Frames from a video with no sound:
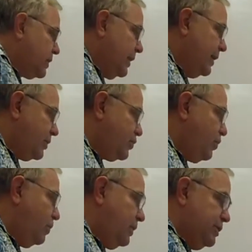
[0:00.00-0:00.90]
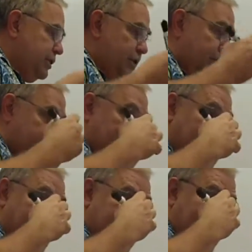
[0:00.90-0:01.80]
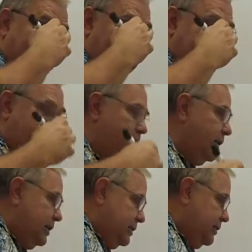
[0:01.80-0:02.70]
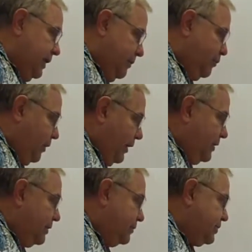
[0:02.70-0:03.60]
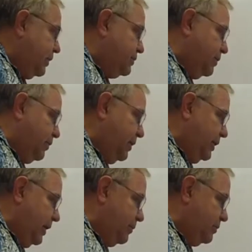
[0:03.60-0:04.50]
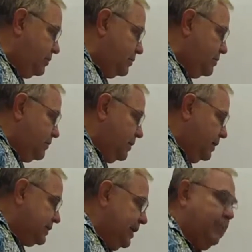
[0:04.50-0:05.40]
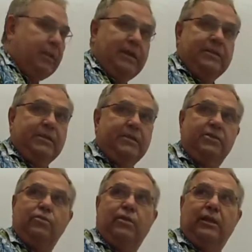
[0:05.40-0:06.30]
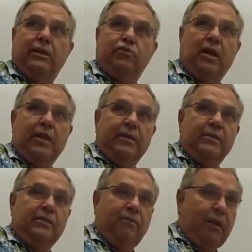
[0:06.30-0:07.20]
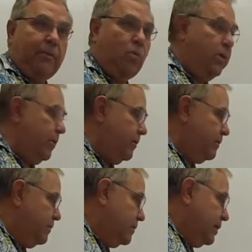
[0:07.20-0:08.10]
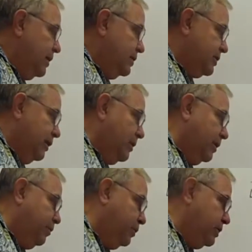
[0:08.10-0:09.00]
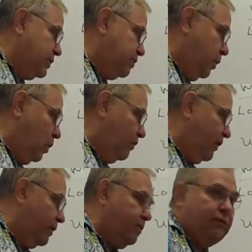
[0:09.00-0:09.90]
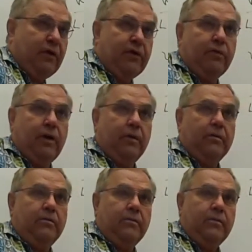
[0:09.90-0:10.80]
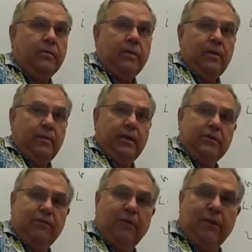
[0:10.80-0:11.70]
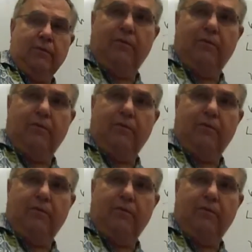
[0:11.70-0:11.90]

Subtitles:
And the control engineers in the late 70s and early, they prided themselves on being able to stabilize these systems with electronics, fiber-wire. So they wanted to put this pole farther and farther out. Because the farther